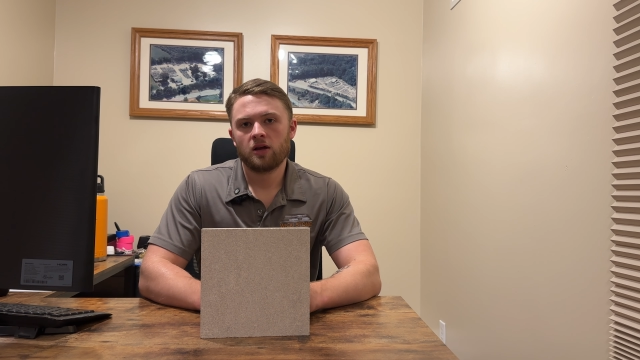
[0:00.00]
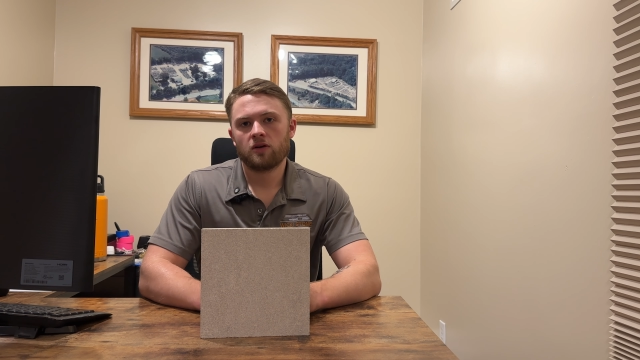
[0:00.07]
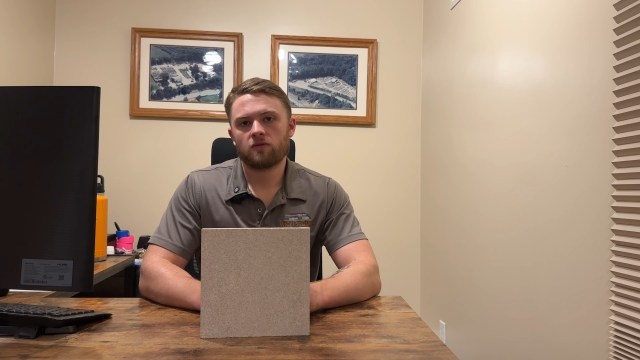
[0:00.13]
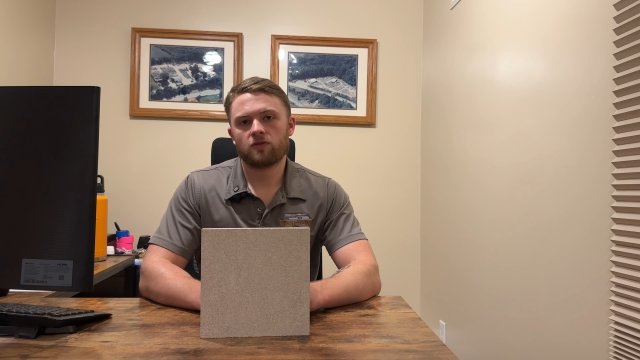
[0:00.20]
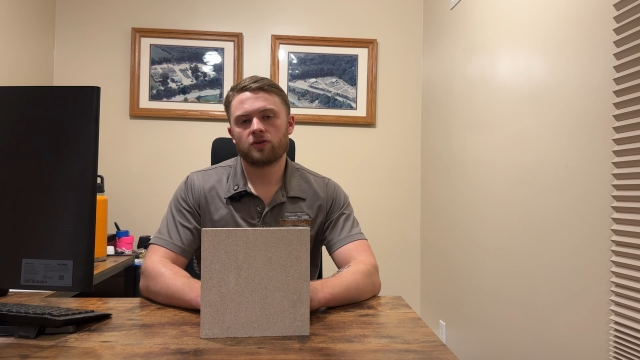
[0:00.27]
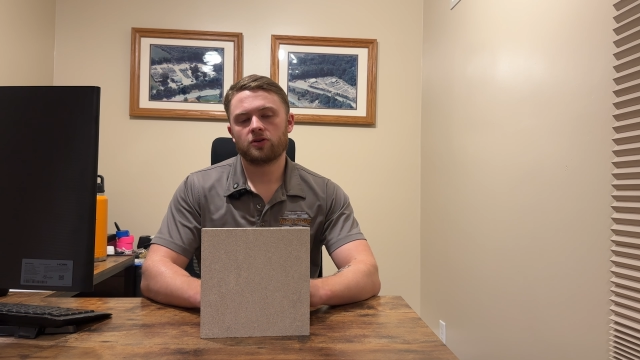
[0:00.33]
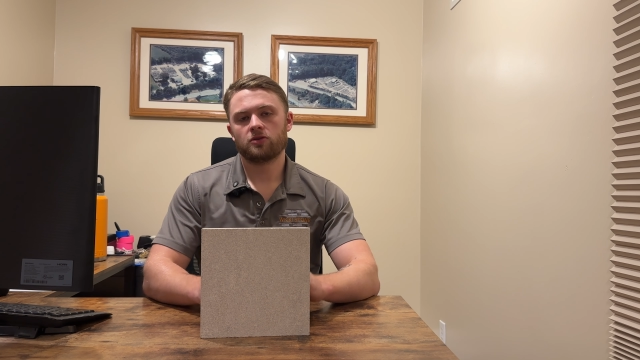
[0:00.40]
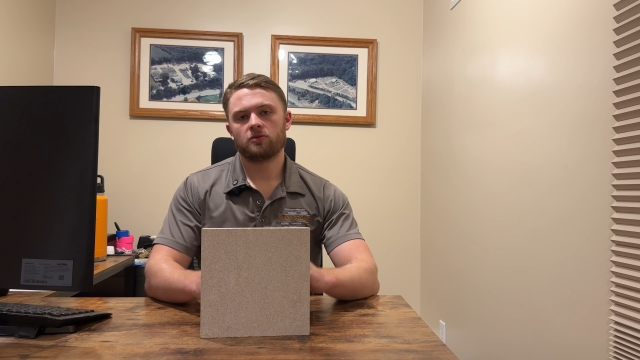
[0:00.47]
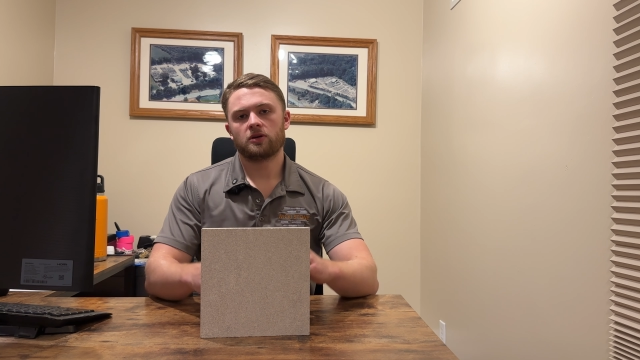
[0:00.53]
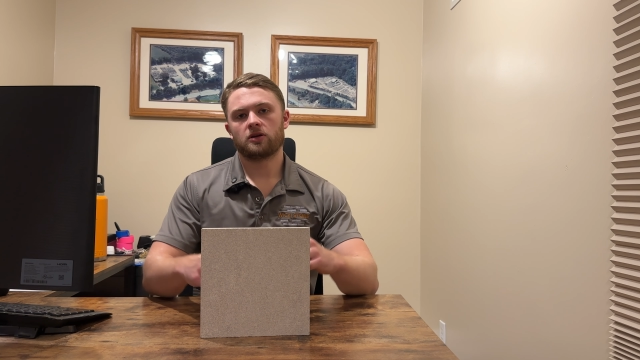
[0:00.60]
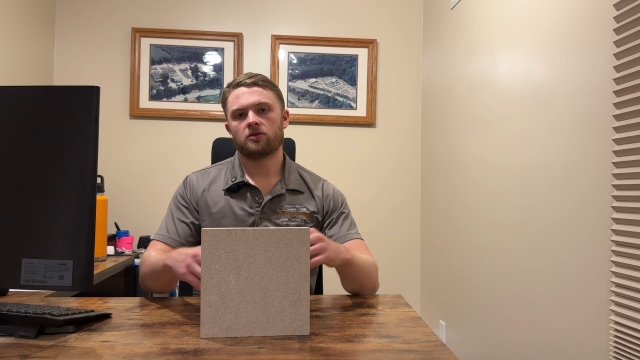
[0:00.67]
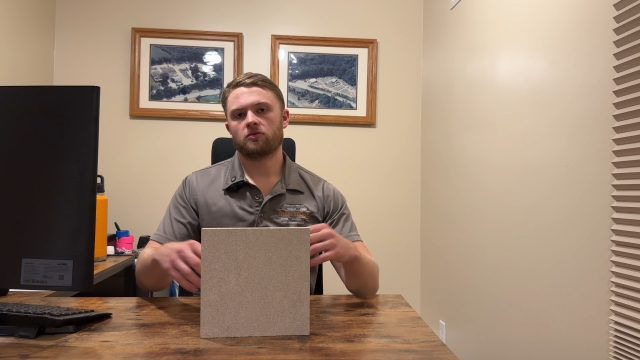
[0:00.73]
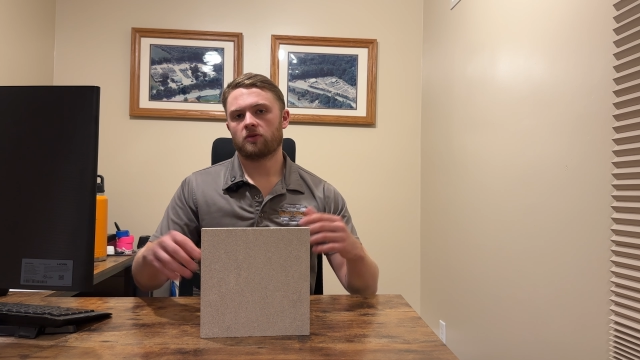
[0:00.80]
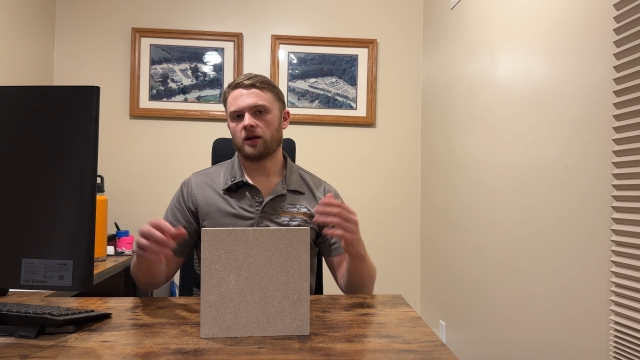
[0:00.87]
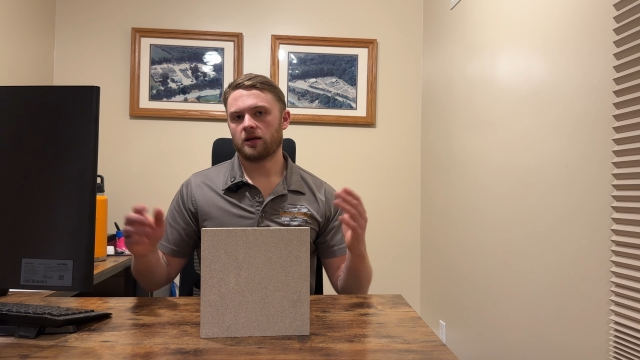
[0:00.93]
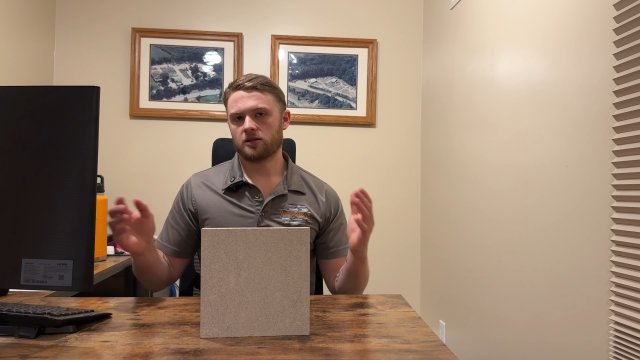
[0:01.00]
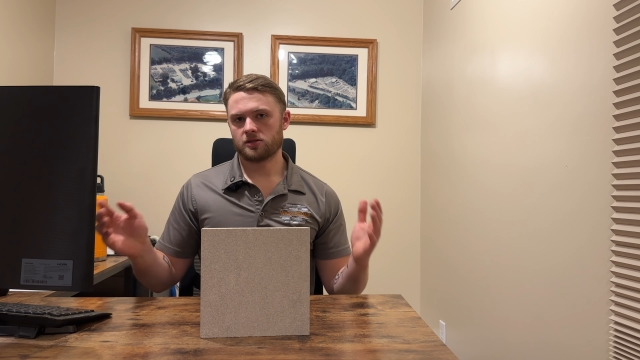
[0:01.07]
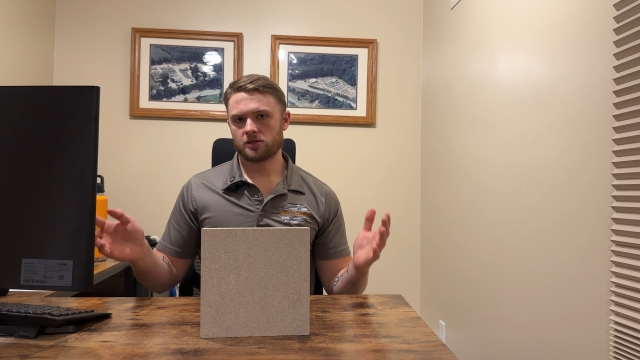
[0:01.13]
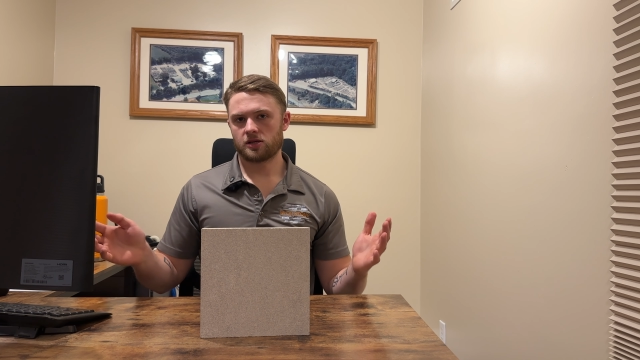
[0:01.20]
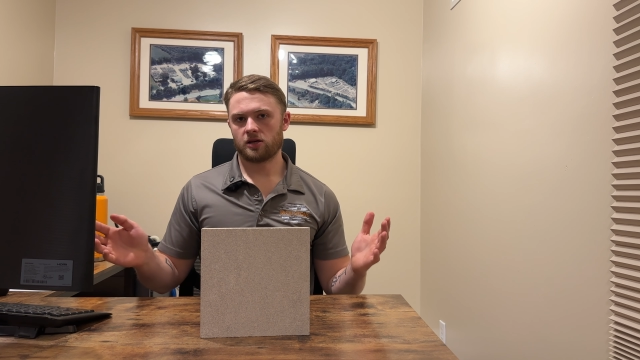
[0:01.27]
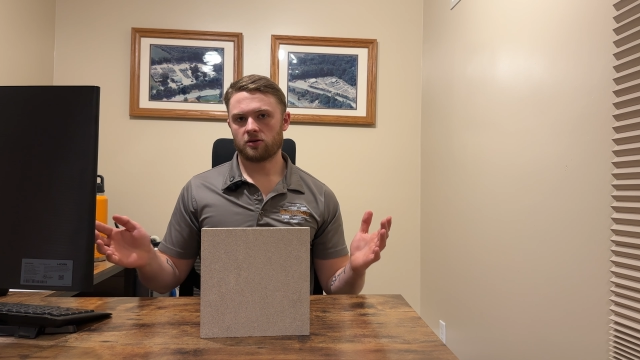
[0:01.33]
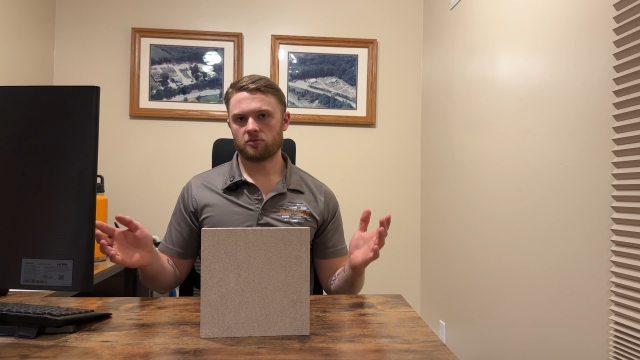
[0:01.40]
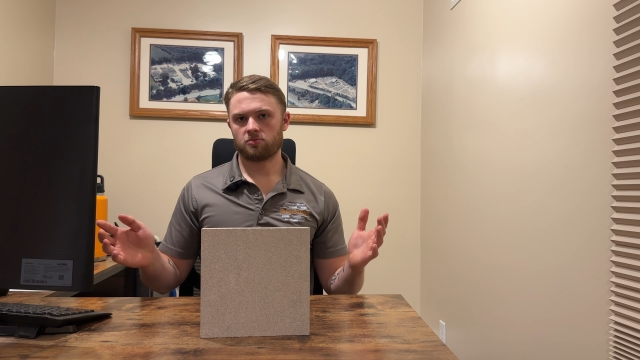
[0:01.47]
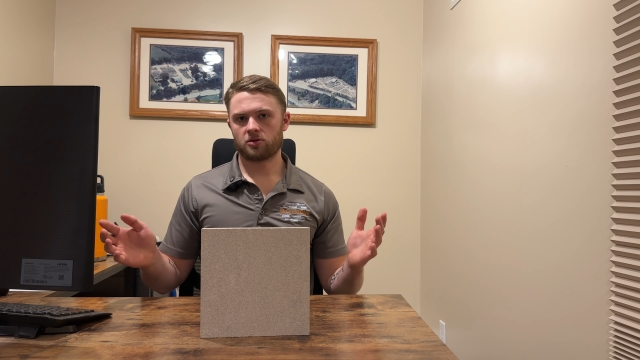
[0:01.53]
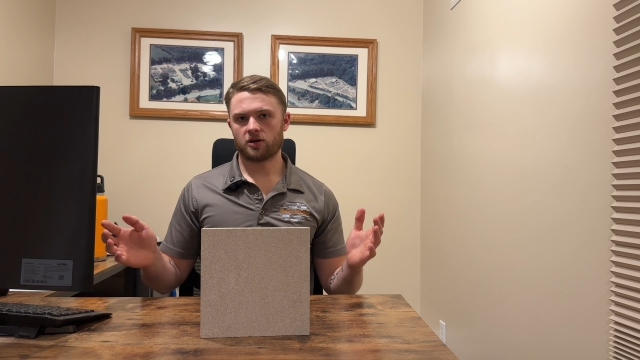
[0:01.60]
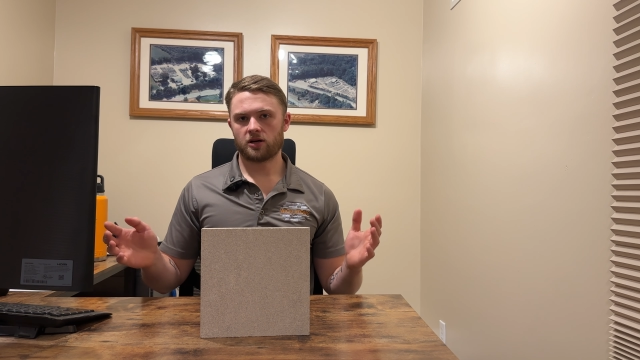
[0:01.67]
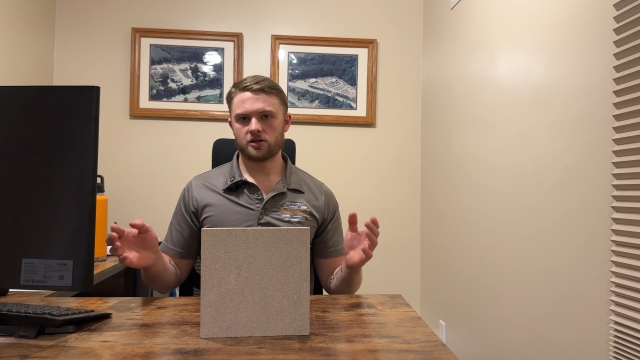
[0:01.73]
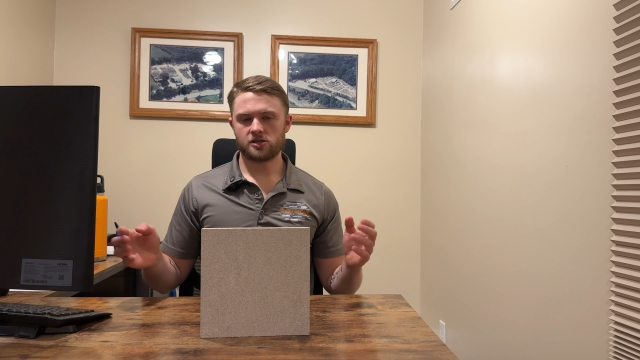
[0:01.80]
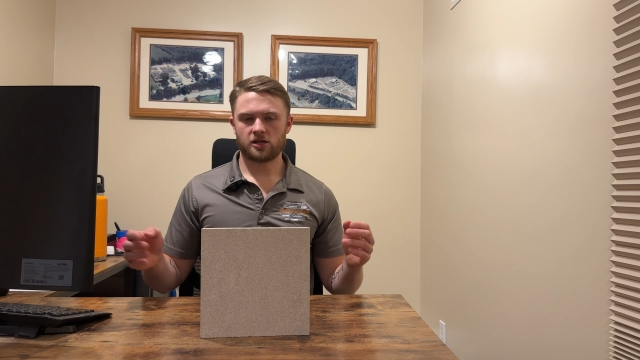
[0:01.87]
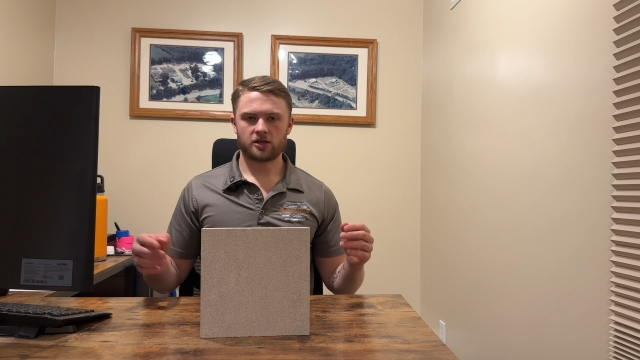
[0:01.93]
for doing grand scale
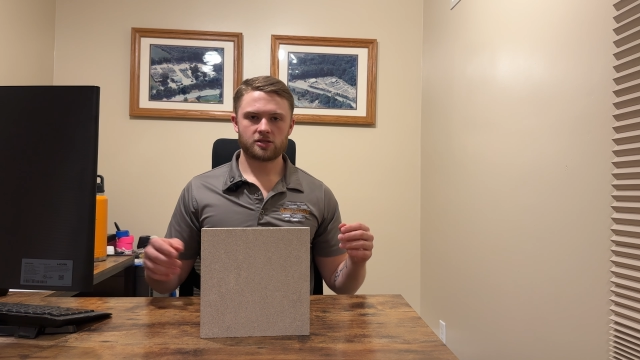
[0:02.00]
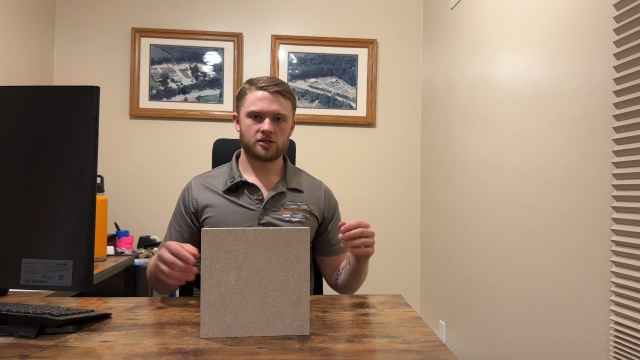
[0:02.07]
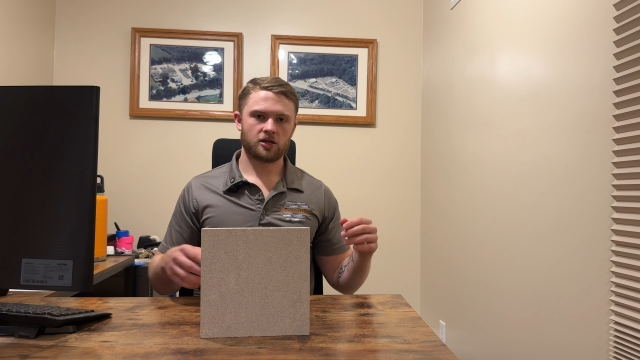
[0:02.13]
projects,